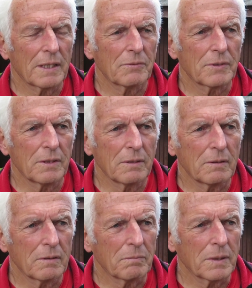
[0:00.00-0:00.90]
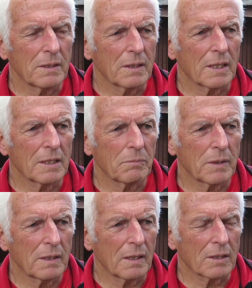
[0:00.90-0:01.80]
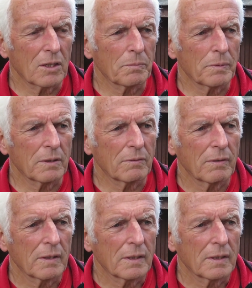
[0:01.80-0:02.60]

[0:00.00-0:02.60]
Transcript: afternoon, Peter gave me a copy of